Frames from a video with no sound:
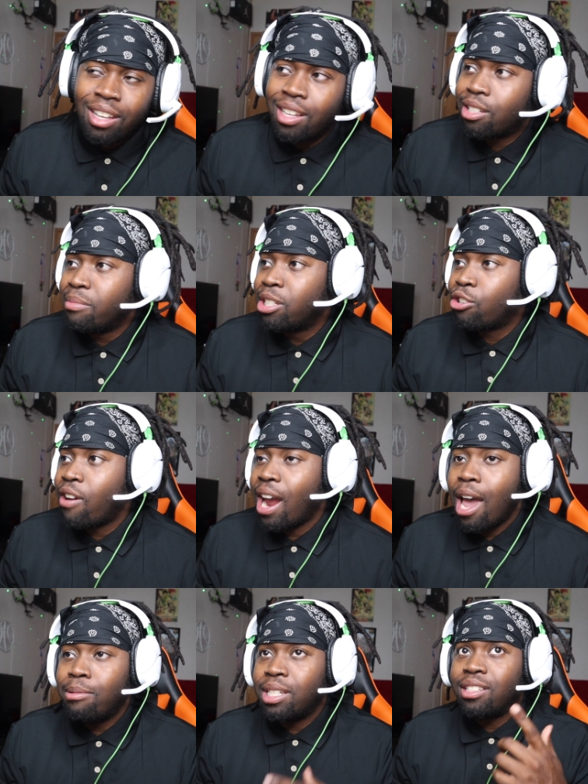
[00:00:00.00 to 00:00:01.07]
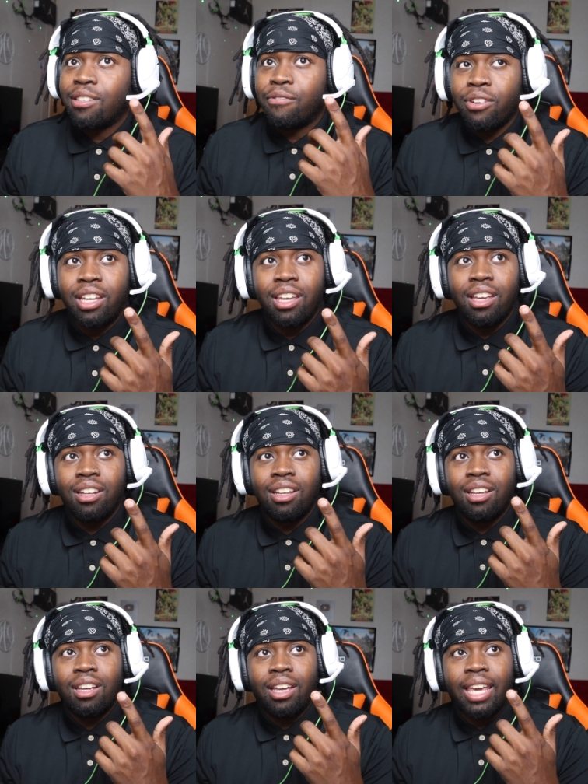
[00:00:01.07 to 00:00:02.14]
So Mr. Krabs is a freaking
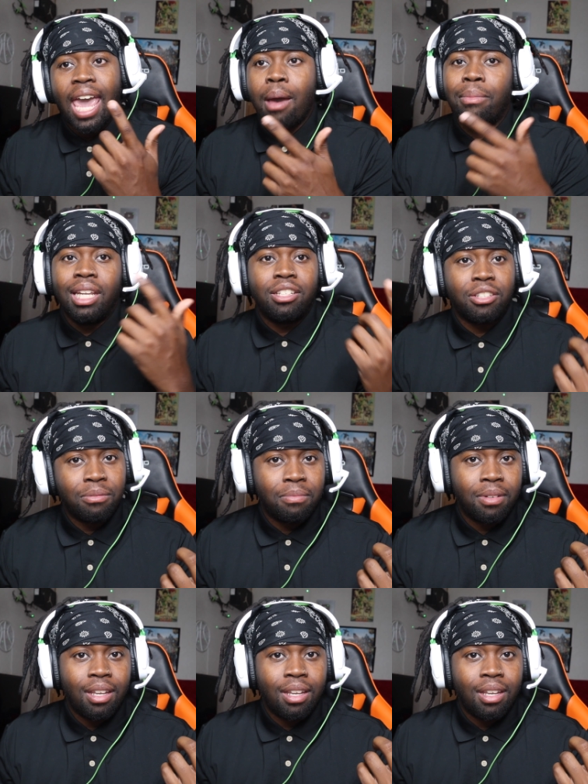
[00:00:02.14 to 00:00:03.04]
camelism.